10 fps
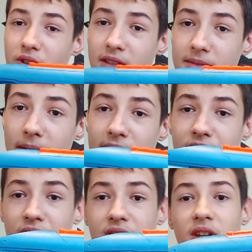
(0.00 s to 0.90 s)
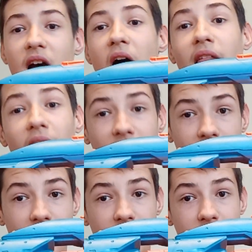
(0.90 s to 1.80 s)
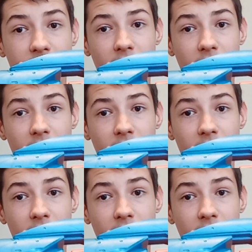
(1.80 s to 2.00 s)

on this blaster is I like it,